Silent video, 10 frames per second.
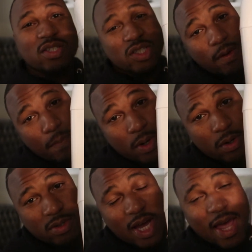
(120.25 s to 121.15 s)
This is a
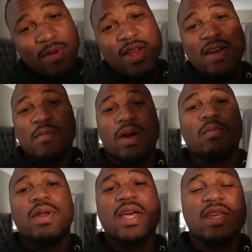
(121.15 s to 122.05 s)
prototype, but
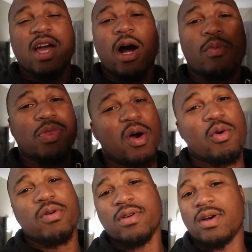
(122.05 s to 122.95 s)
I'm letting y'all know,
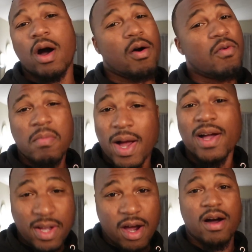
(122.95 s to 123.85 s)
oh
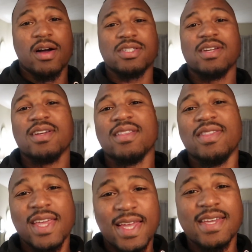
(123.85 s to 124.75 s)
my gosh,
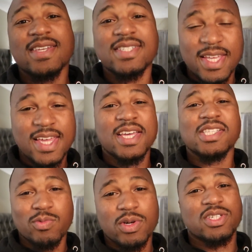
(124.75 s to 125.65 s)
this
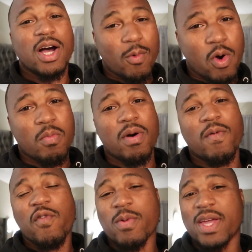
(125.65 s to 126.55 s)
is what y'all want. But
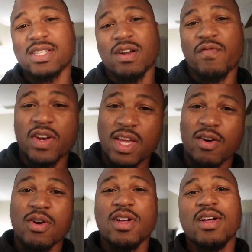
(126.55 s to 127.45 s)
before we get into the
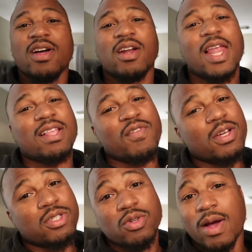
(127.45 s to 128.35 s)
video, like the
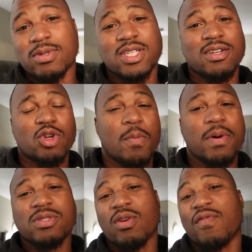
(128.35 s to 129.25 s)
video, subscribe to the channel, turn on
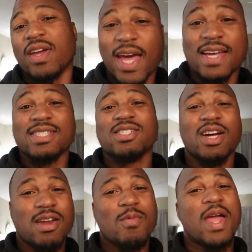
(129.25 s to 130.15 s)
post notifications.
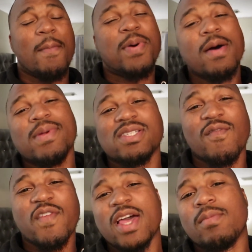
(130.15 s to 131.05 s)
Y'all know we got puppies
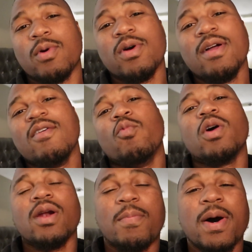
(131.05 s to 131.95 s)
available.
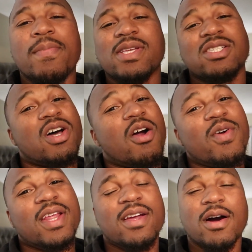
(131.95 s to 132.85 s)
One of the puppies is
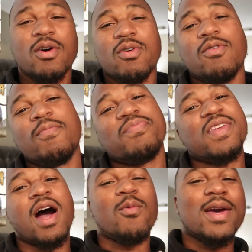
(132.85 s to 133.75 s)
already gone.
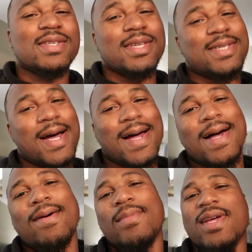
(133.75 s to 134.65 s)
Y'all wasted
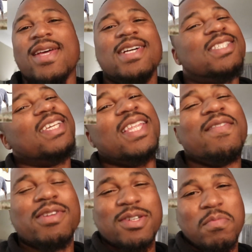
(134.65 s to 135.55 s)
time. She
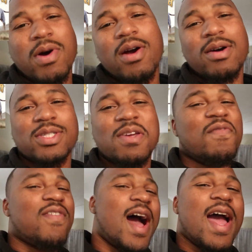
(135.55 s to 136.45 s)
leaving tomorrow. She
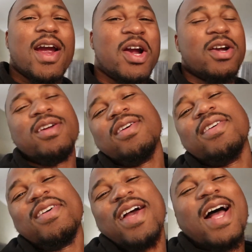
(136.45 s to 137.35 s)
fired.
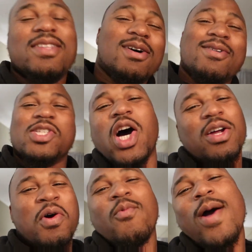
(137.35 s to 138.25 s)
I told
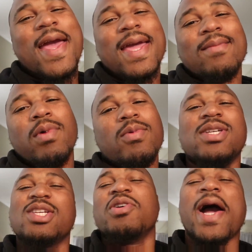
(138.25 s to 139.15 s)
y'all don't wait, but we
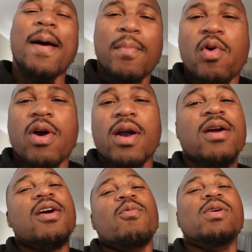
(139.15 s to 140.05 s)
still got more.
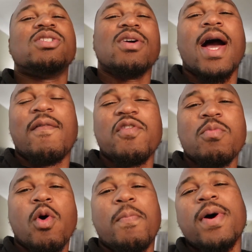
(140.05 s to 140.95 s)
We still got a few
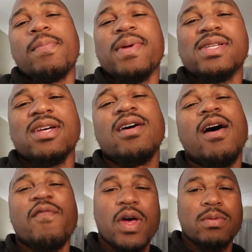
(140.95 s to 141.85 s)
more puppies
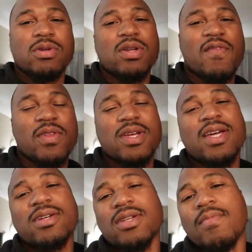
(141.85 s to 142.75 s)
available, so definitely
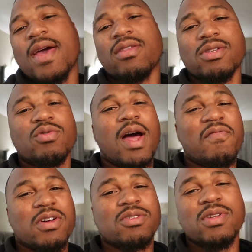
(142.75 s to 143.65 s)
hit us up, 832
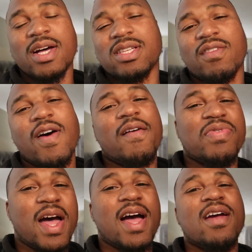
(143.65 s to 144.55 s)

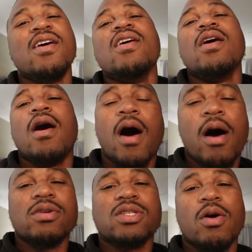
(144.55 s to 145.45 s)
9659
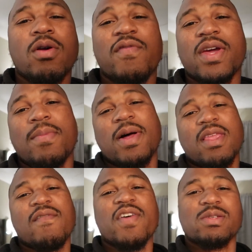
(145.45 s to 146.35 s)
Also, don't forget about
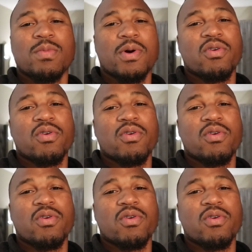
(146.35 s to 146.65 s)
the investment